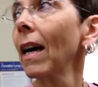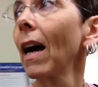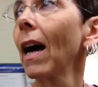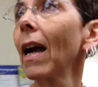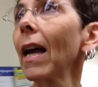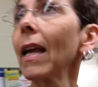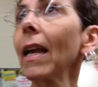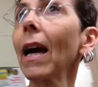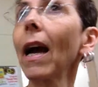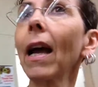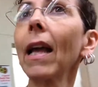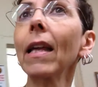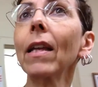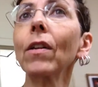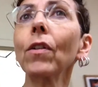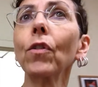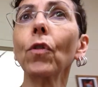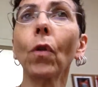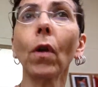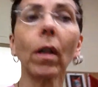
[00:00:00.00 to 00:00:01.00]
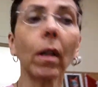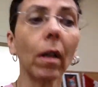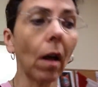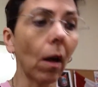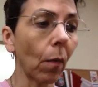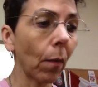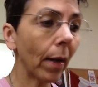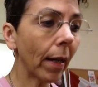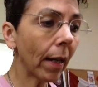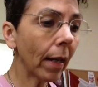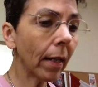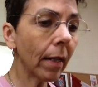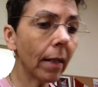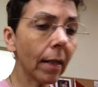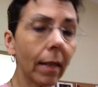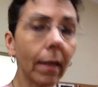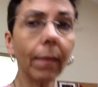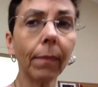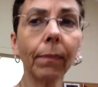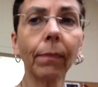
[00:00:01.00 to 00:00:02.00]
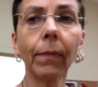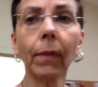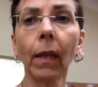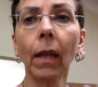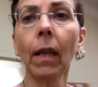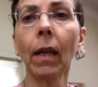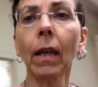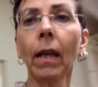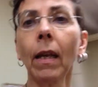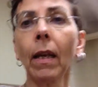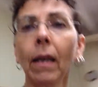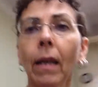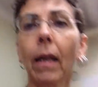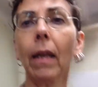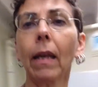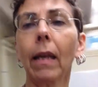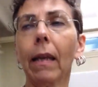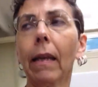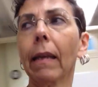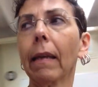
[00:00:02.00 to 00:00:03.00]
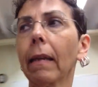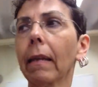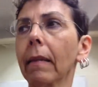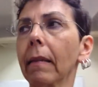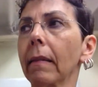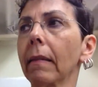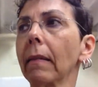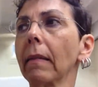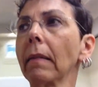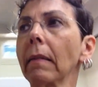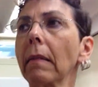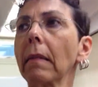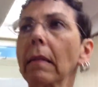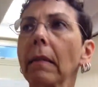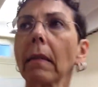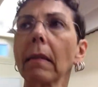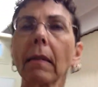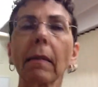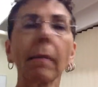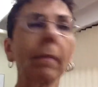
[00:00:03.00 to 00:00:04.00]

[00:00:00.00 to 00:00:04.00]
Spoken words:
I enjoy long weekends. And